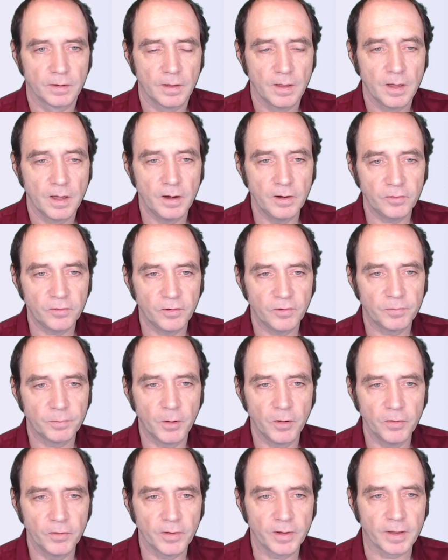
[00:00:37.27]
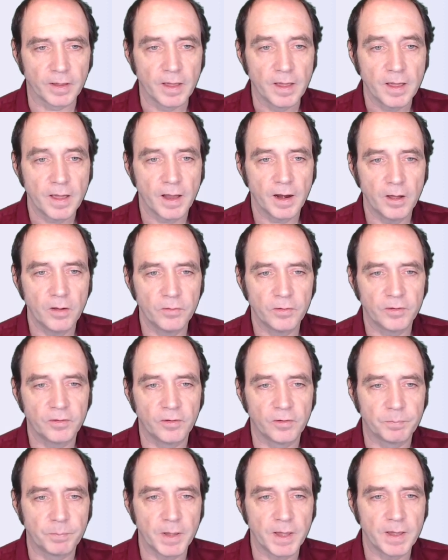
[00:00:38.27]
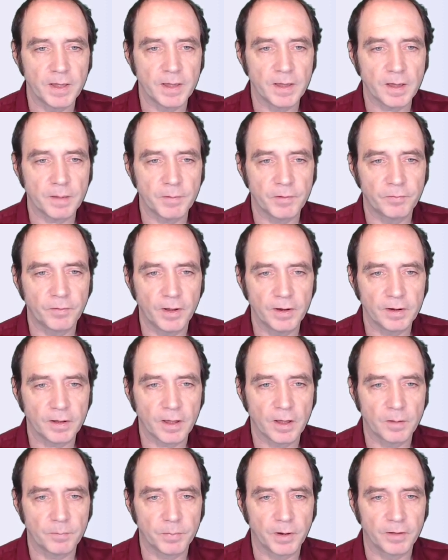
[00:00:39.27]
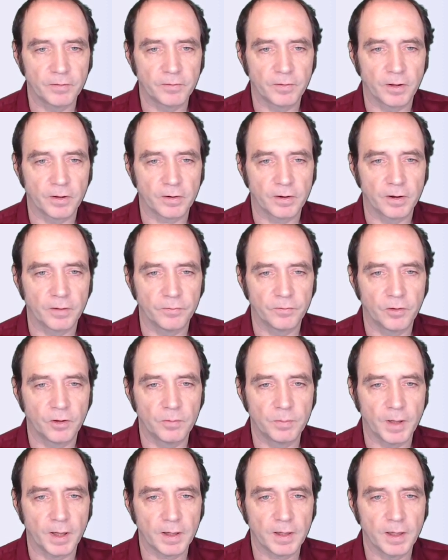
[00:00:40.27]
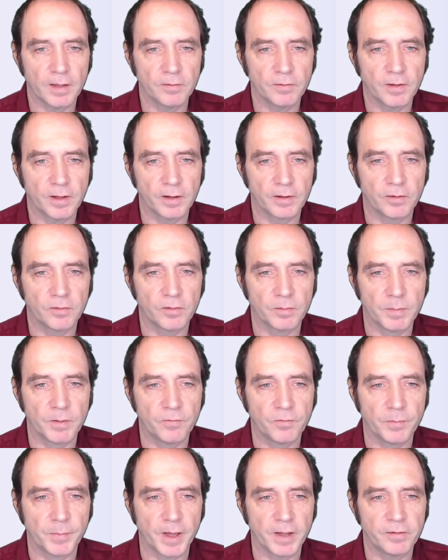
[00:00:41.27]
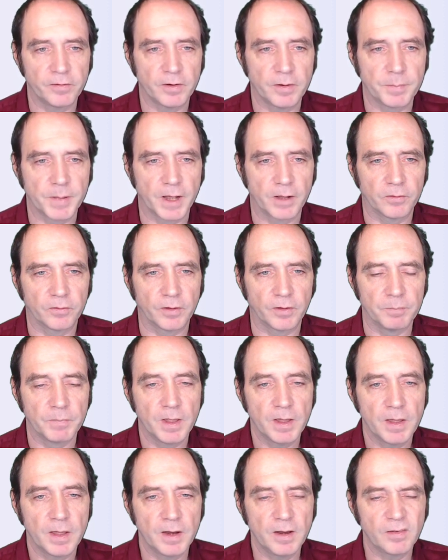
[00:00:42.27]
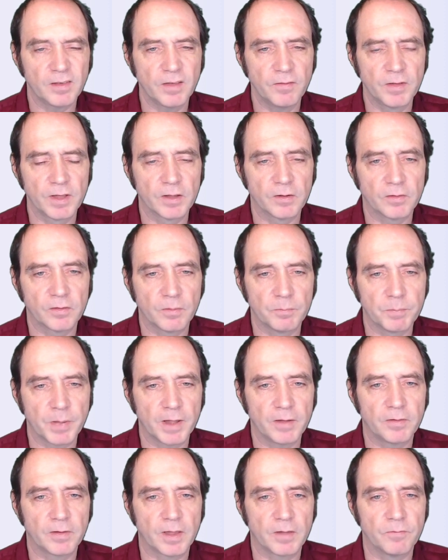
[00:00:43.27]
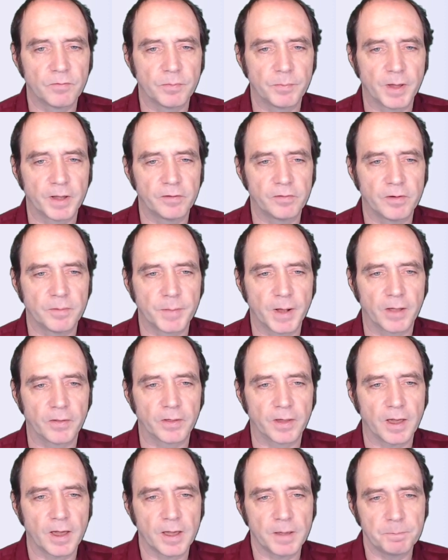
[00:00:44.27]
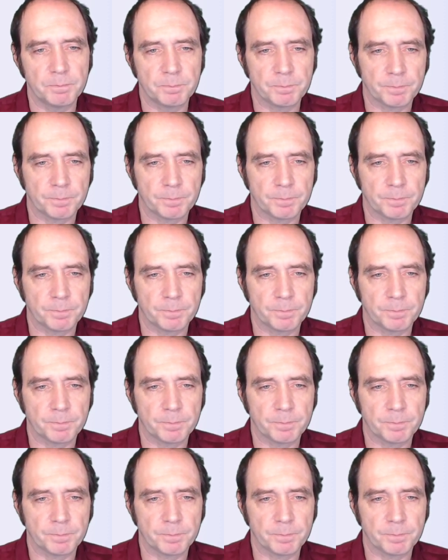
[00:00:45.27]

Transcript: And it's responding, hello, this is Bing. I'm afraid I can't play StarCraft II, but I can tell you some information about it. And it's giving us some basic information about the game.